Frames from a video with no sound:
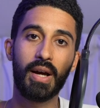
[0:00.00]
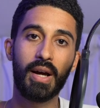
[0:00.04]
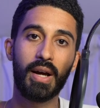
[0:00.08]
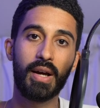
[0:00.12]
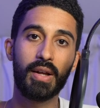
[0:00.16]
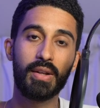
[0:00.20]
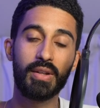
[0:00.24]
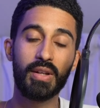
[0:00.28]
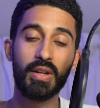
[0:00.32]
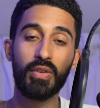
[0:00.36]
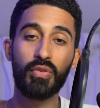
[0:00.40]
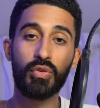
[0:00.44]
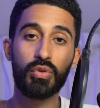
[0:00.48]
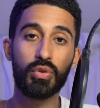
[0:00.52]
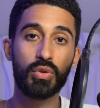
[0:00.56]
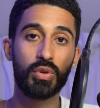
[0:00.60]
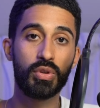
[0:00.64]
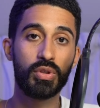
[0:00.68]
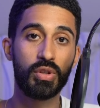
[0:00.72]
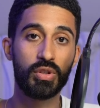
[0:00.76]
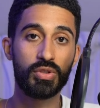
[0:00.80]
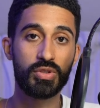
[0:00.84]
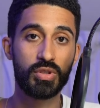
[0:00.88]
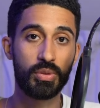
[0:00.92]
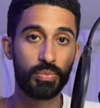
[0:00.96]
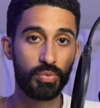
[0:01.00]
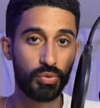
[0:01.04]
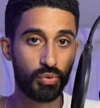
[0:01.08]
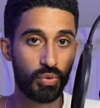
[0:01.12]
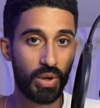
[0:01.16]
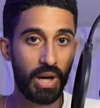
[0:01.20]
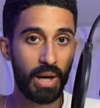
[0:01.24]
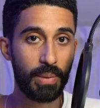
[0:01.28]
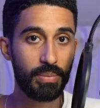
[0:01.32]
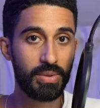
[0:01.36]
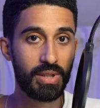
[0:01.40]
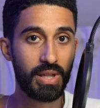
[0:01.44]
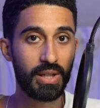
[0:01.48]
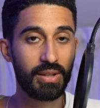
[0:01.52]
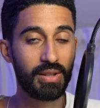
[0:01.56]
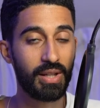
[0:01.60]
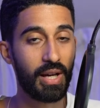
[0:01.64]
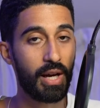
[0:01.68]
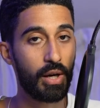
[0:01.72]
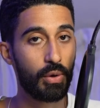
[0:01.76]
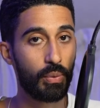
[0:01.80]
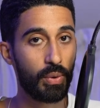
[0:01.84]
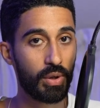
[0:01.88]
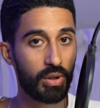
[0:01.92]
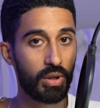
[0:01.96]
And if you're not subscribed yet,
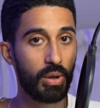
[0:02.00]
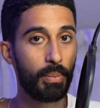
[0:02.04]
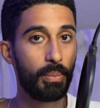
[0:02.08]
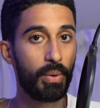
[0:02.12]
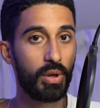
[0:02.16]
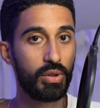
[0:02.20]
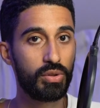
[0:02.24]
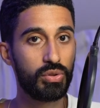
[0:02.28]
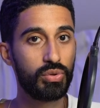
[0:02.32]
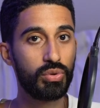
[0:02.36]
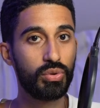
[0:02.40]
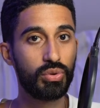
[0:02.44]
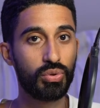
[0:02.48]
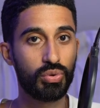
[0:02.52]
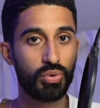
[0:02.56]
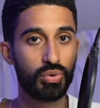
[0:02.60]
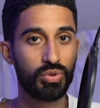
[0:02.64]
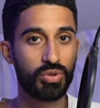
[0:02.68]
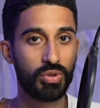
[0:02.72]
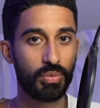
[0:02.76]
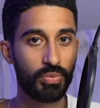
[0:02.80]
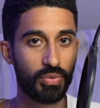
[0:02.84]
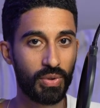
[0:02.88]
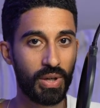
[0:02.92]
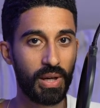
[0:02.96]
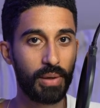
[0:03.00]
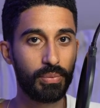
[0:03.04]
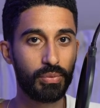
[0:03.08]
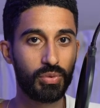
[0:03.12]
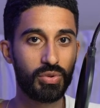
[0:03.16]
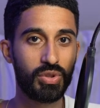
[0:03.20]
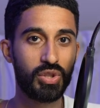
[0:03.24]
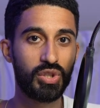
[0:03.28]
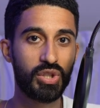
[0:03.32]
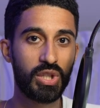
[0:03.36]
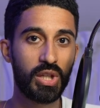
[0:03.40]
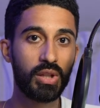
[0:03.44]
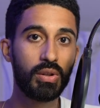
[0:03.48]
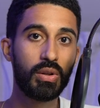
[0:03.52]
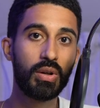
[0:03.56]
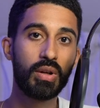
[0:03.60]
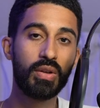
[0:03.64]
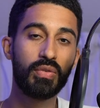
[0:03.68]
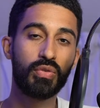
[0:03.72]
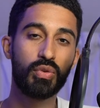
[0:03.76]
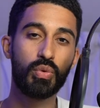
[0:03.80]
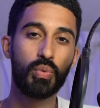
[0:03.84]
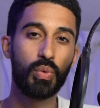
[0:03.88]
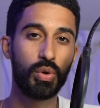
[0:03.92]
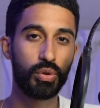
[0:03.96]
I recommend you to subscribe to this channel
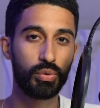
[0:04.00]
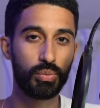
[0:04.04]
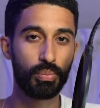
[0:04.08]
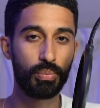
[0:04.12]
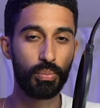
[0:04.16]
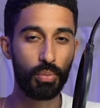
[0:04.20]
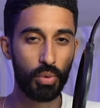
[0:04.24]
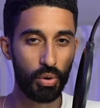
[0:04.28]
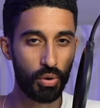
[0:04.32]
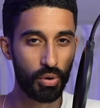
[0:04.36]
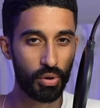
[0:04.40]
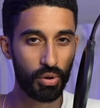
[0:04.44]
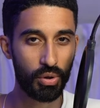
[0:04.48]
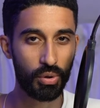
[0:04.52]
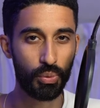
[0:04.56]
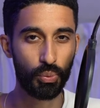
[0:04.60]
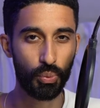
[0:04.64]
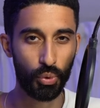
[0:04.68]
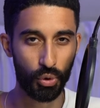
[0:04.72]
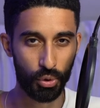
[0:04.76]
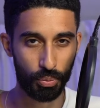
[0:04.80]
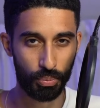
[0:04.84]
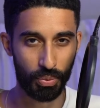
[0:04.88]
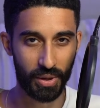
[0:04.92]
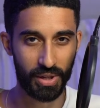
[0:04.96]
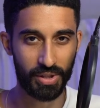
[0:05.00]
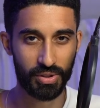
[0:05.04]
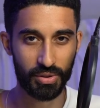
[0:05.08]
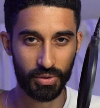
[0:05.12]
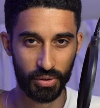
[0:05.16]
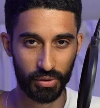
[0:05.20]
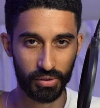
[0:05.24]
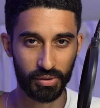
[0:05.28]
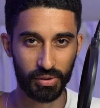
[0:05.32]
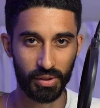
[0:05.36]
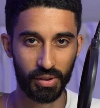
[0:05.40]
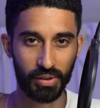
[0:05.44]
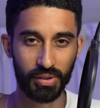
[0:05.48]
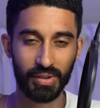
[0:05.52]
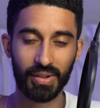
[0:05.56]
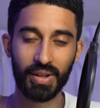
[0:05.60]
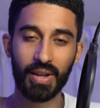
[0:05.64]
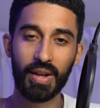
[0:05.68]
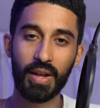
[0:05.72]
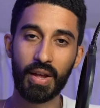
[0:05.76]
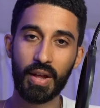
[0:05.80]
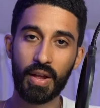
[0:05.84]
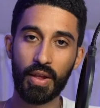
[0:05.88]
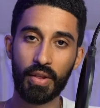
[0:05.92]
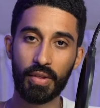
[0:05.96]
if you want more WordPress content.
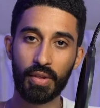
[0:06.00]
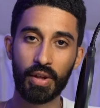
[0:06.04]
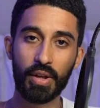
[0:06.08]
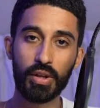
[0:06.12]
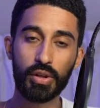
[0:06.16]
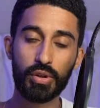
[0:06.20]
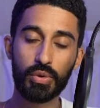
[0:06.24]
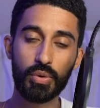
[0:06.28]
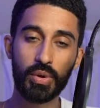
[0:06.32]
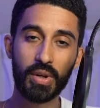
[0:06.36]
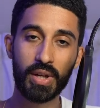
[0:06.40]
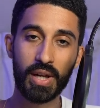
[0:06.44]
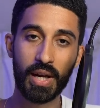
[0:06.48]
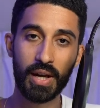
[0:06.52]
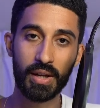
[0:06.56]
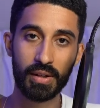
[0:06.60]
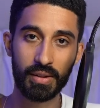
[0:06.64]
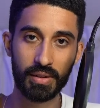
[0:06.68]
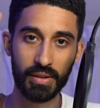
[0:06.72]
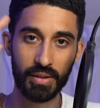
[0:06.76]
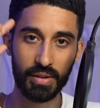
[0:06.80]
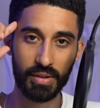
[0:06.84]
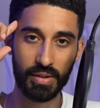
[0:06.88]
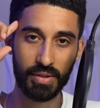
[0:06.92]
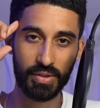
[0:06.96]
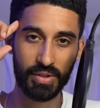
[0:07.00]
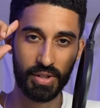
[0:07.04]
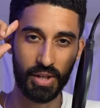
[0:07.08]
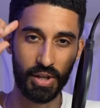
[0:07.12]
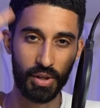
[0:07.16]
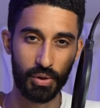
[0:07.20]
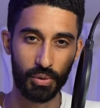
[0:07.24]
Thank you again. See